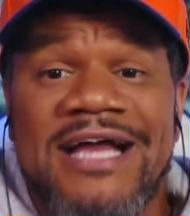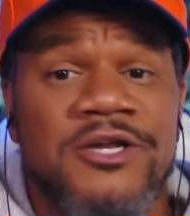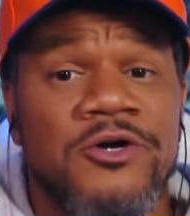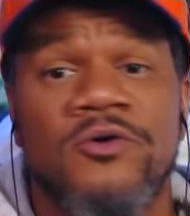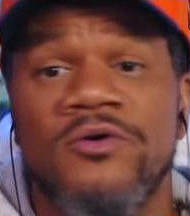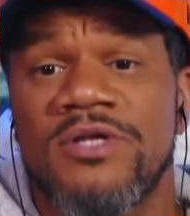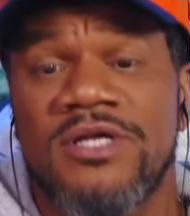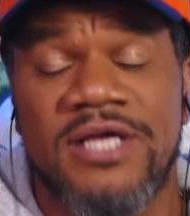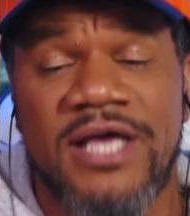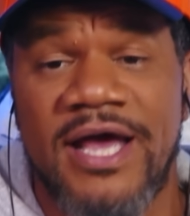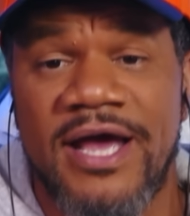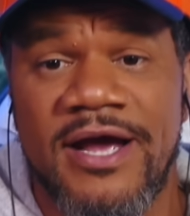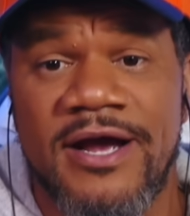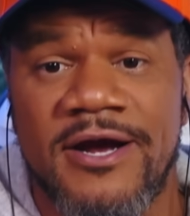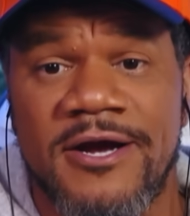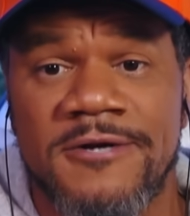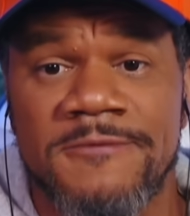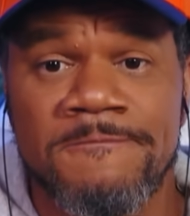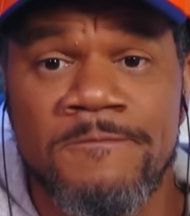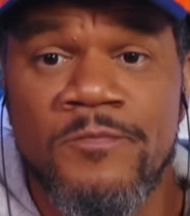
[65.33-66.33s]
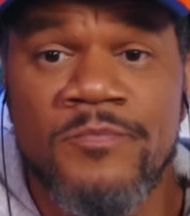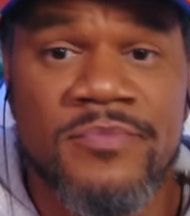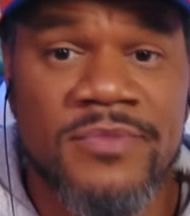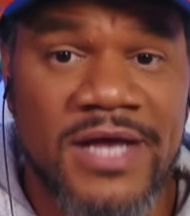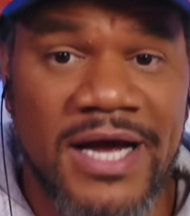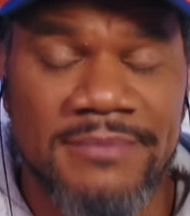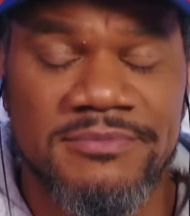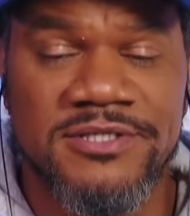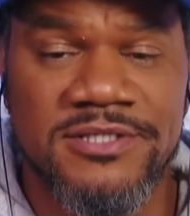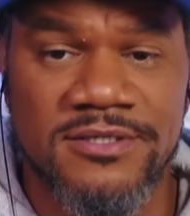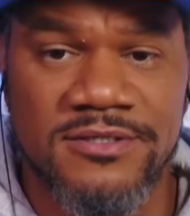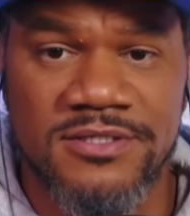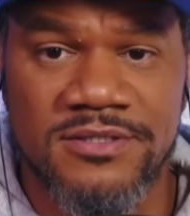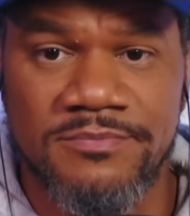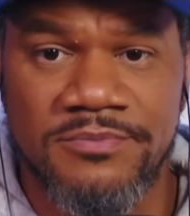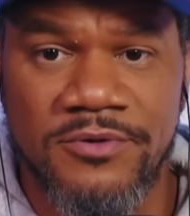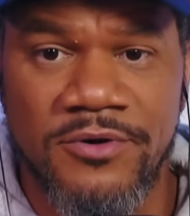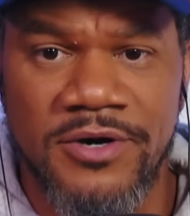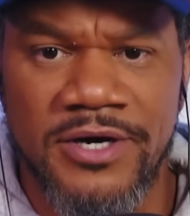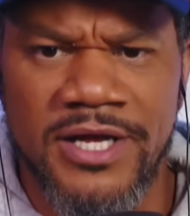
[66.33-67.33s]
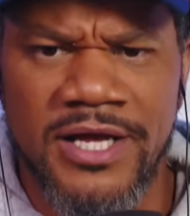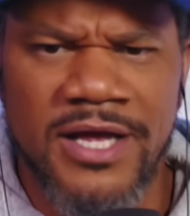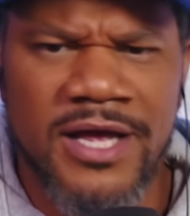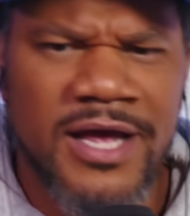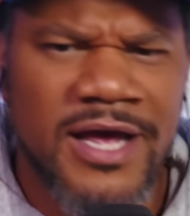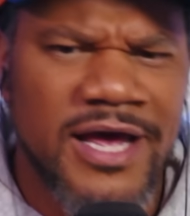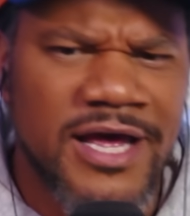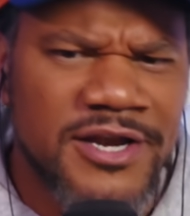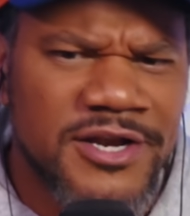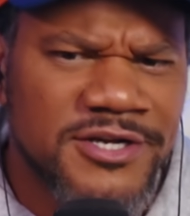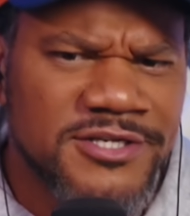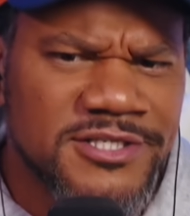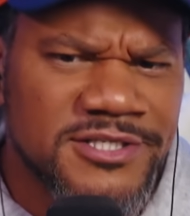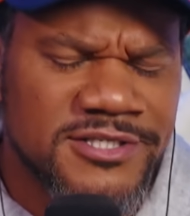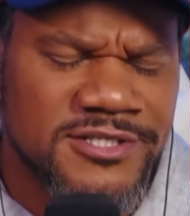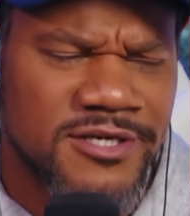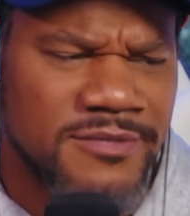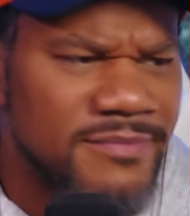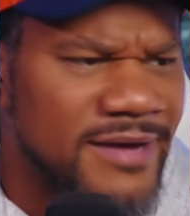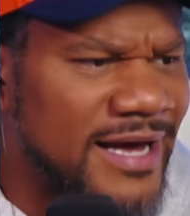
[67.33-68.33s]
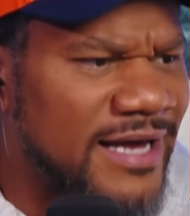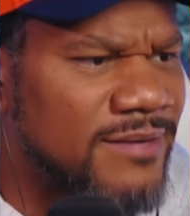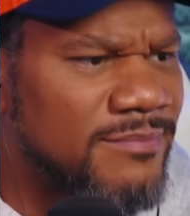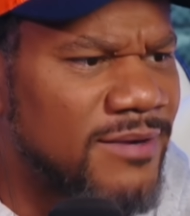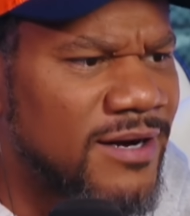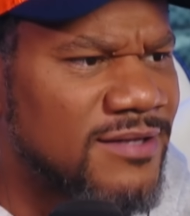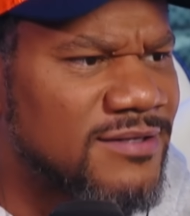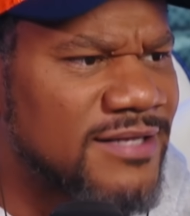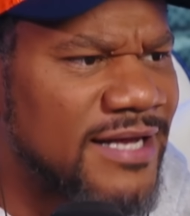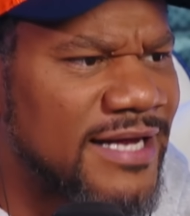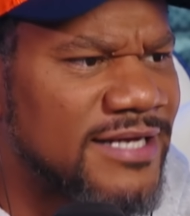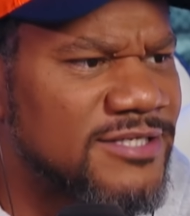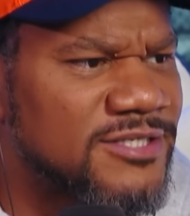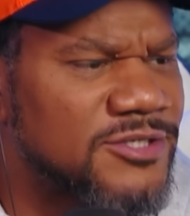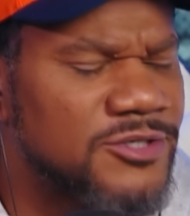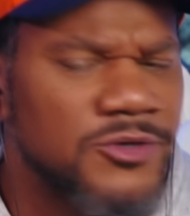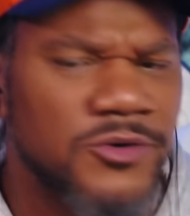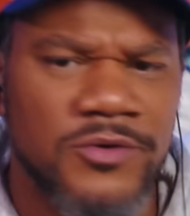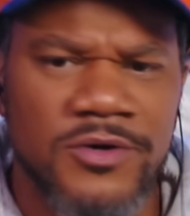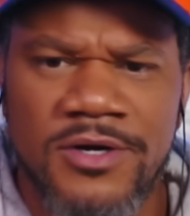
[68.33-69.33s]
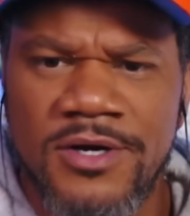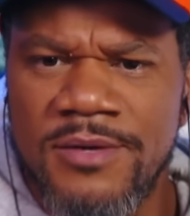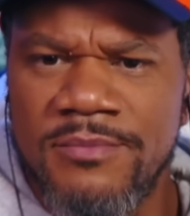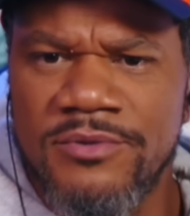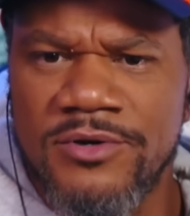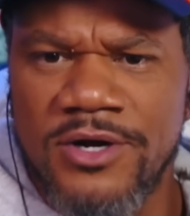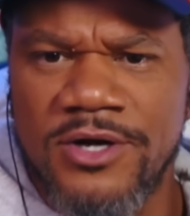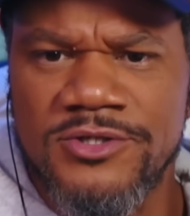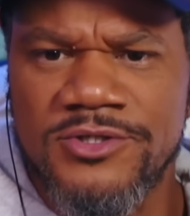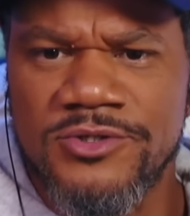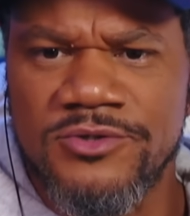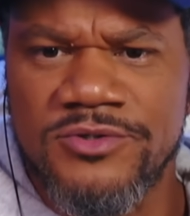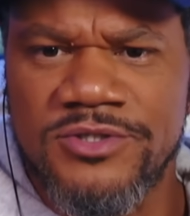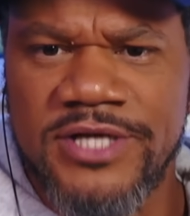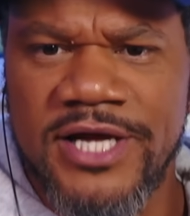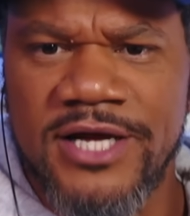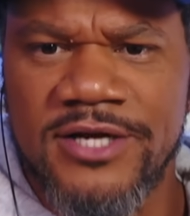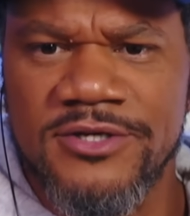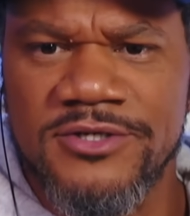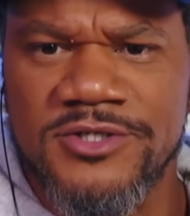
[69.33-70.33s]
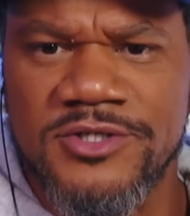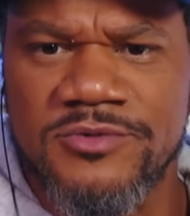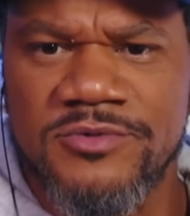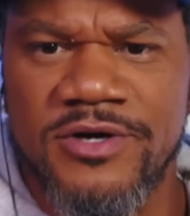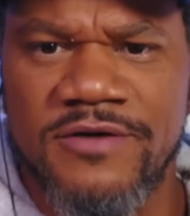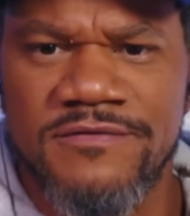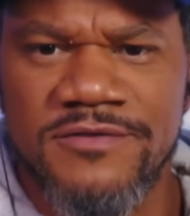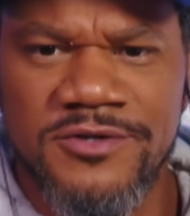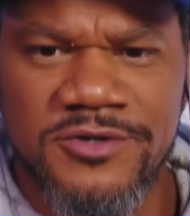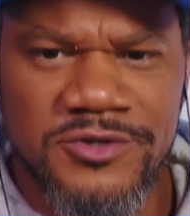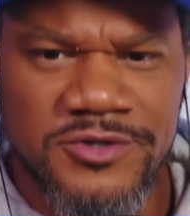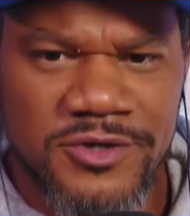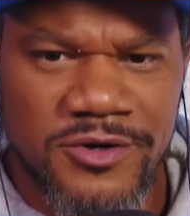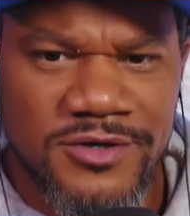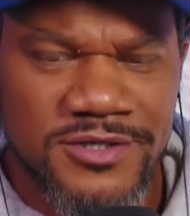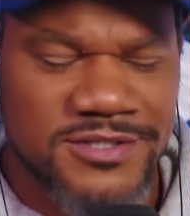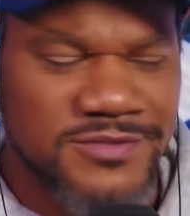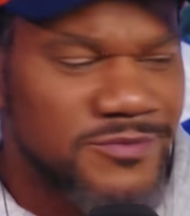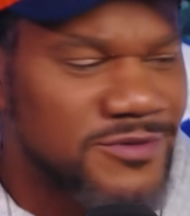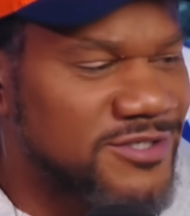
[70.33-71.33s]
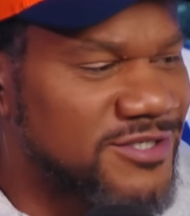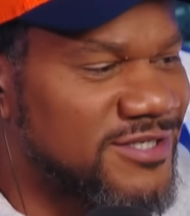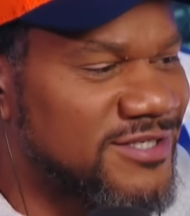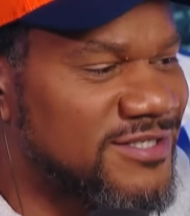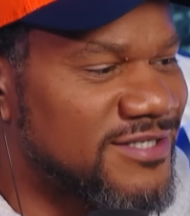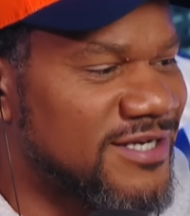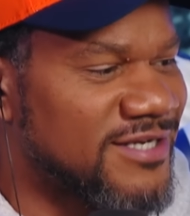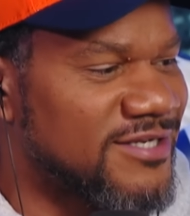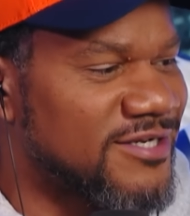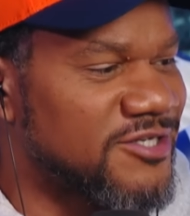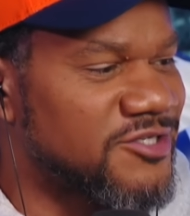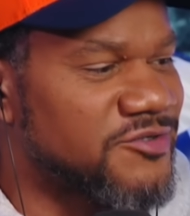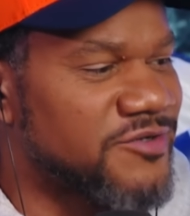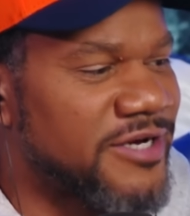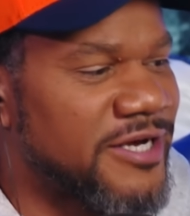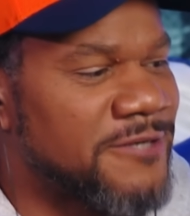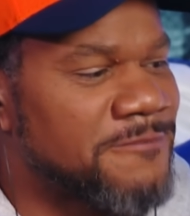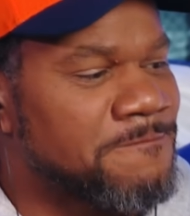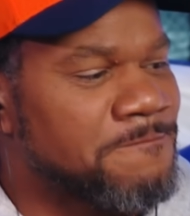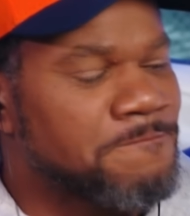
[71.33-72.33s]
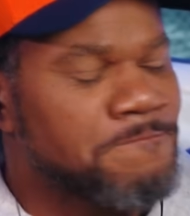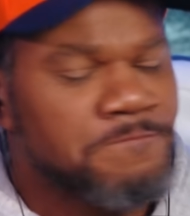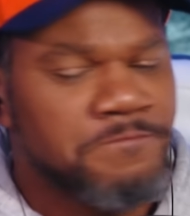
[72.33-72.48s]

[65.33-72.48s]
I don't care. I'm still supporting, and they're still mad about that too. But also Taylor Swift. Did you notice what she said there, Trey?